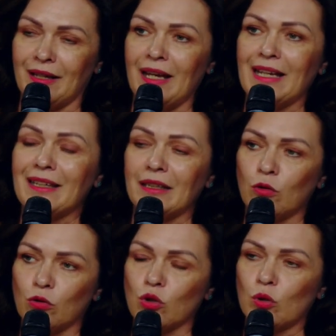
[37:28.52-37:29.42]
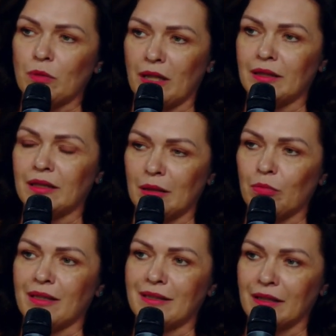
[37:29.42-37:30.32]
parents coming with their
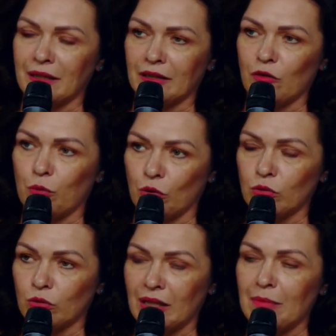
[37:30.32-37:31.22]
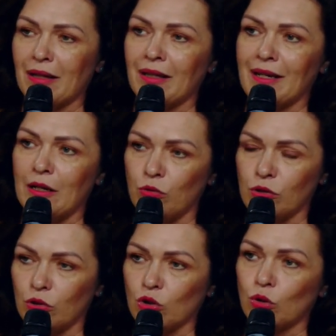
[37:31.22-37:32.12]
children and their
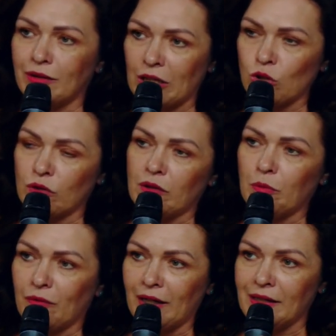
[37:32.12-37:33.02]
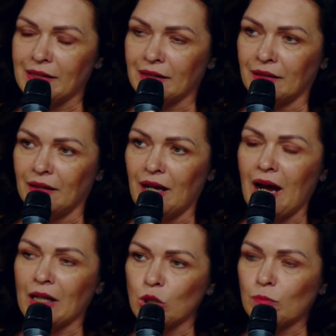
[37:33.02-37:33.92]
children were minors and they were
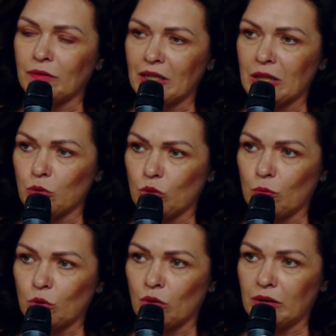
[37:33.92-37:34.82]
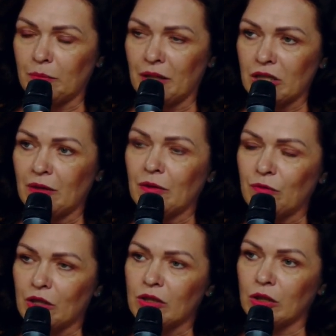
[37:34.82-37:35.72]
involving those children into volunteer
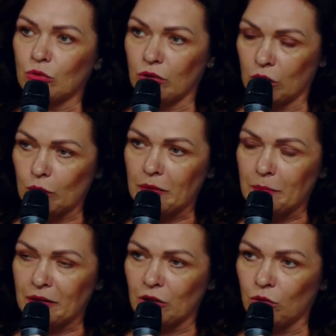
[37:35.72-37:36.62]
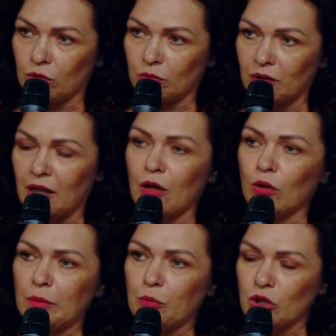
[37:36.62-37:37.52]
movements i just uh, wanted to make
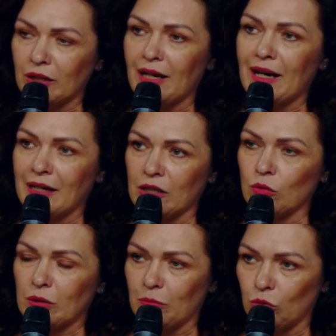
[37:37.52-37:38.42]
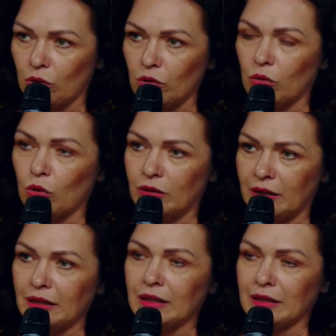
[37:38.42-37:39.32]
sure that the mother understands what
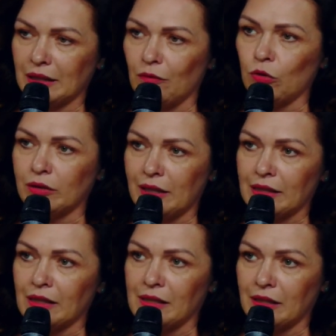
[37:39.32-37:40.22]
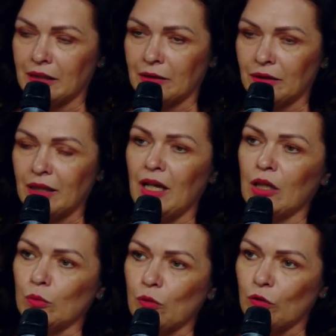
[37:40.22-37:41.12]
she does she says yes
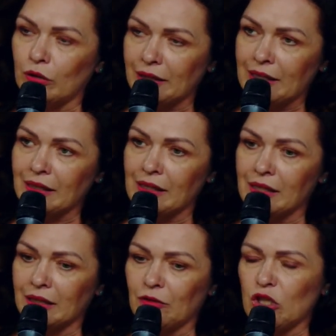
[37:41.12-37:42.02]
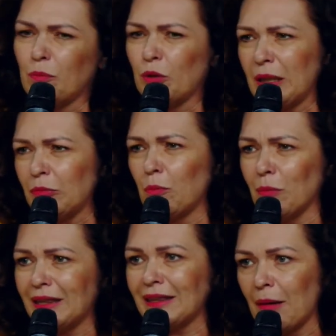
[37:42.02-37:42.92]
i want my child to be